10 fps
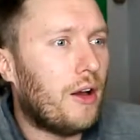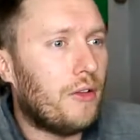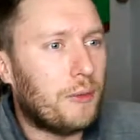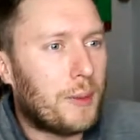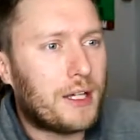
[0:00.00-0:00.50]

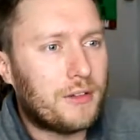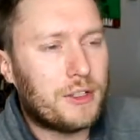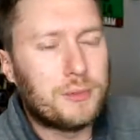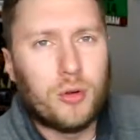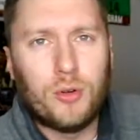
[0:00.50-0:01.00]
on the back
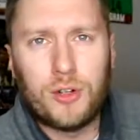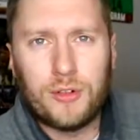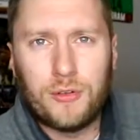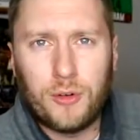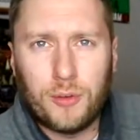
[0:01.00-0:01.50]
of this poor
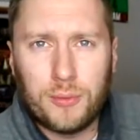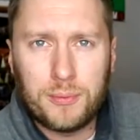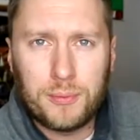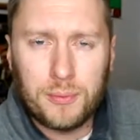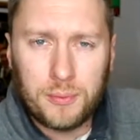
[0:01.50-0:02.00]
run of
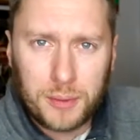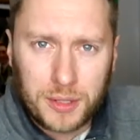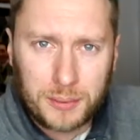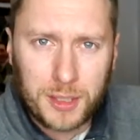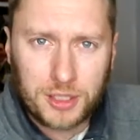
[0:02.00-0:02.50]
form,
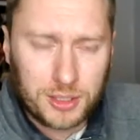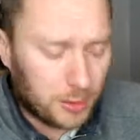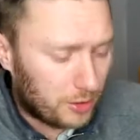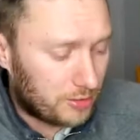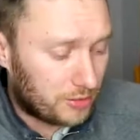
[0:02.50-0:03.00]
but they managed to
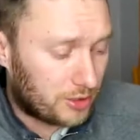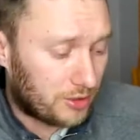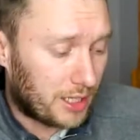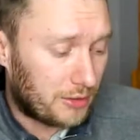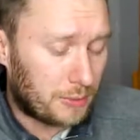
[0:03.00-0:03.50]
pull the
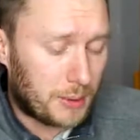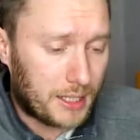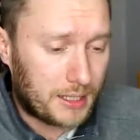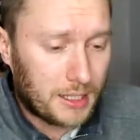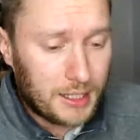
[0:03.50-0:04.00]
result out of the
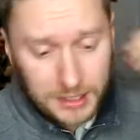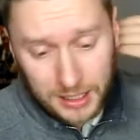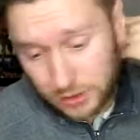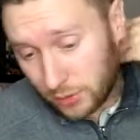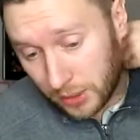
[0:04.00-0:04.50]
bag.
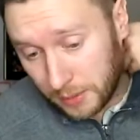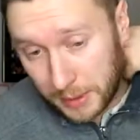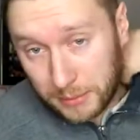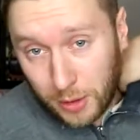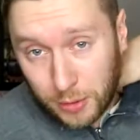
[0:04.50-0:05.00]
That's quite
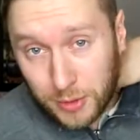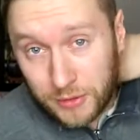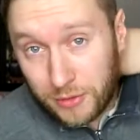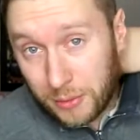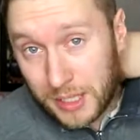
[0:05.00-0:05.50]
a big
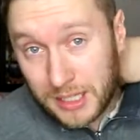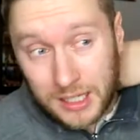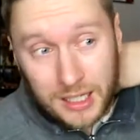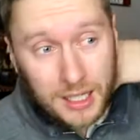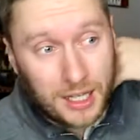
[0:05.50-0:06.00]
moment for
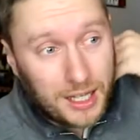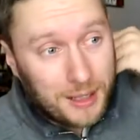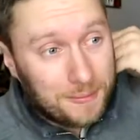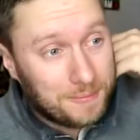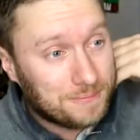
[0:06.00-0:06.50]
me.
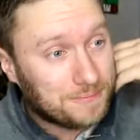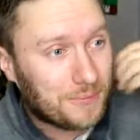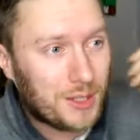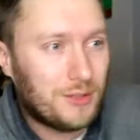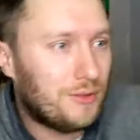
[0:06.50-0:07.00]

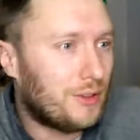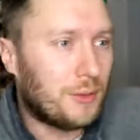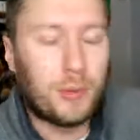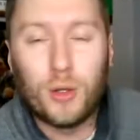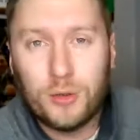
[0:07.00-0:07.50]

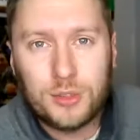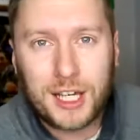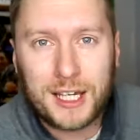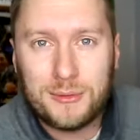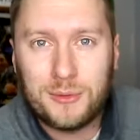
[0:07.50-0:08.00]
The Blues
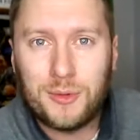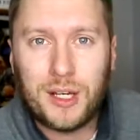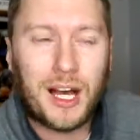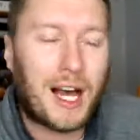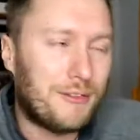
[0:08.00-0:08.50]
game,
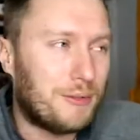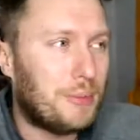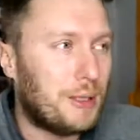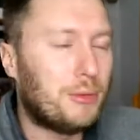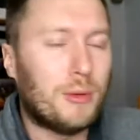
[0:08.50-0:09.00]

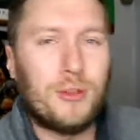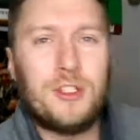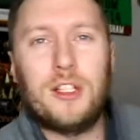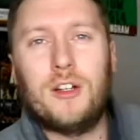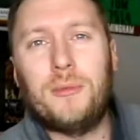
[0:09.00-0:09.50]
having been
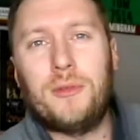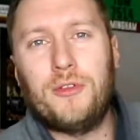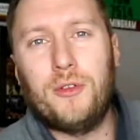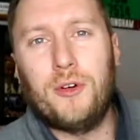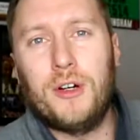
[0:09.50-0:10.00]
promoted the night
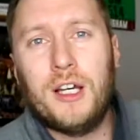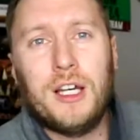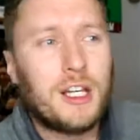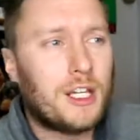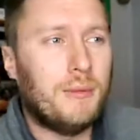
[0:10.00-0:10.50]
before,
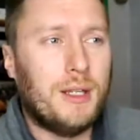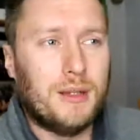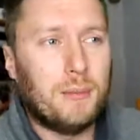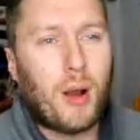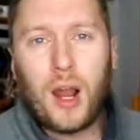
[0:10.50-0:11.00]

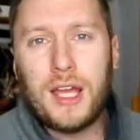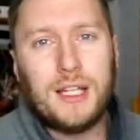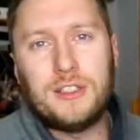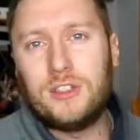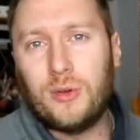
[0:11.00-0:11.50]
coming and
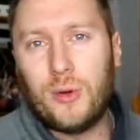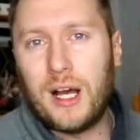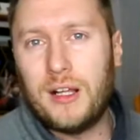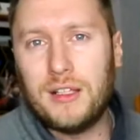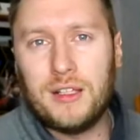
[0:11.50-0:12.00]
playing so
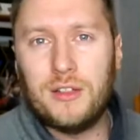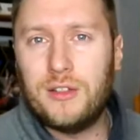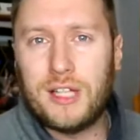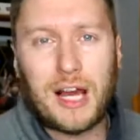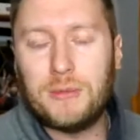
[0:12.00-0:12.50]
well, and
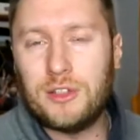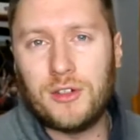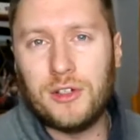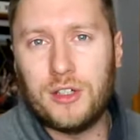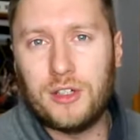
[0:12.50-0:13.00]
the
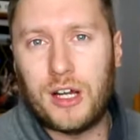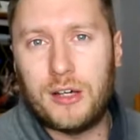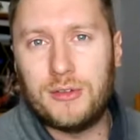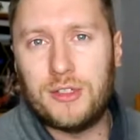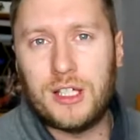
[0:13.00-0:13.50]
atmosphere in the
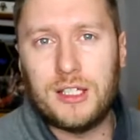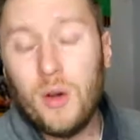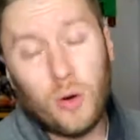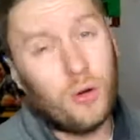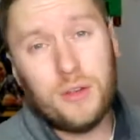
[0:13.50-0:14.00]
ground.
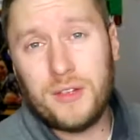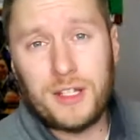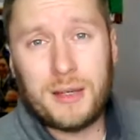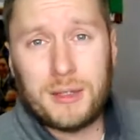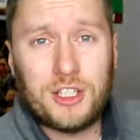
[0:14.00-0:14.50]
Or
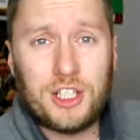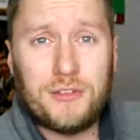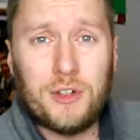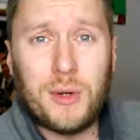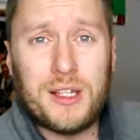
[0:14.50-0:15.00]
the game against
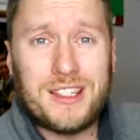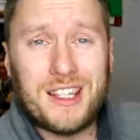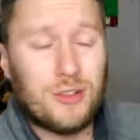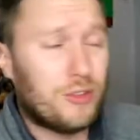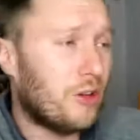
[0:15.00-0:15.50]
Sheffield
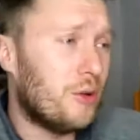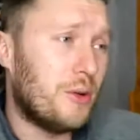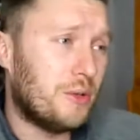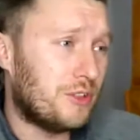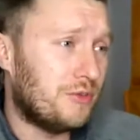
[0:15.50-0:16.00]
Wednesday,
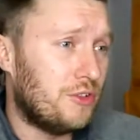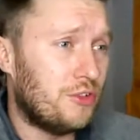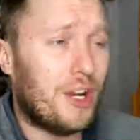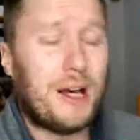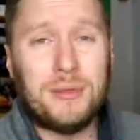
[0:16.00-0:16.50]
although it was a
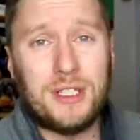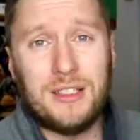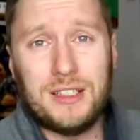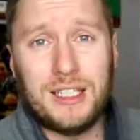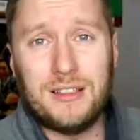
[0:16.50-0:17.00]
drab
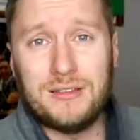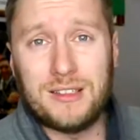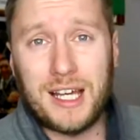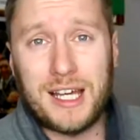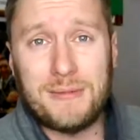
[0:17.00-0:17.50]

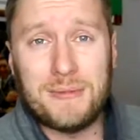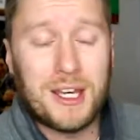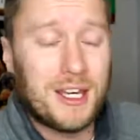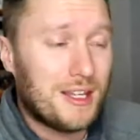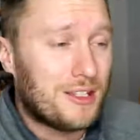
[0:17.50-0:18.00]
0-0 game,
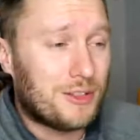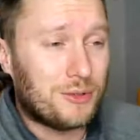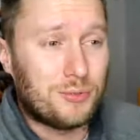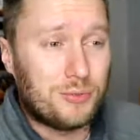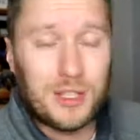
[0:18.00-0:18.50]

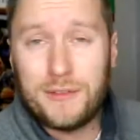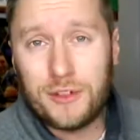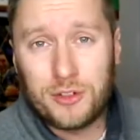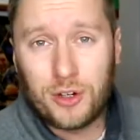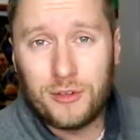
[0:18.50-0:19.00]
to
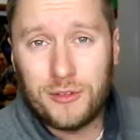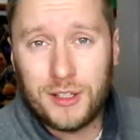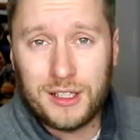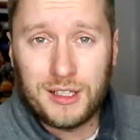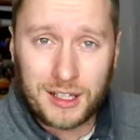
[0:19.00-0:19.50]
lift the
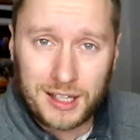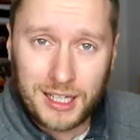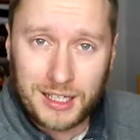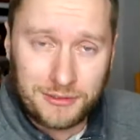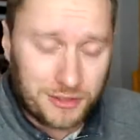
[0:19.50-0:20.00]
trophy like
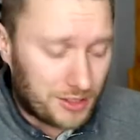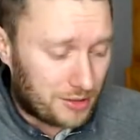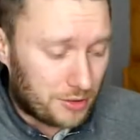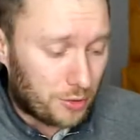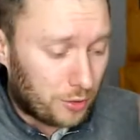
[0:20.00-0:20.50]
that in front
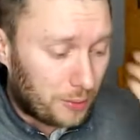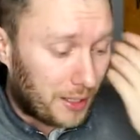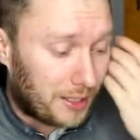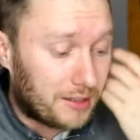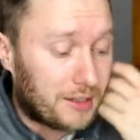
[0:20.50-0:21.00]
of the North
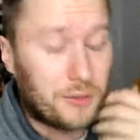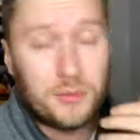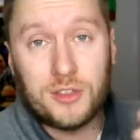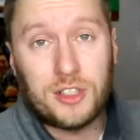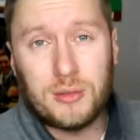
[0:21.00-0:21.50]
Bank, and
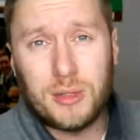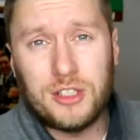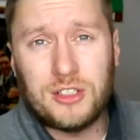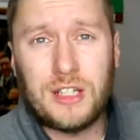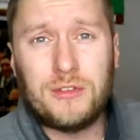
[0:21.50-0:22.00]
then the
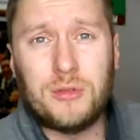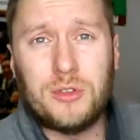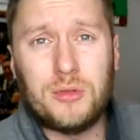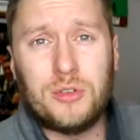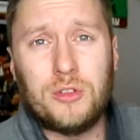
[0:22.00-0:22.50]
celebrations
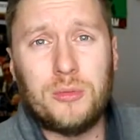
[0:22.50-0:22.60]
afterwards were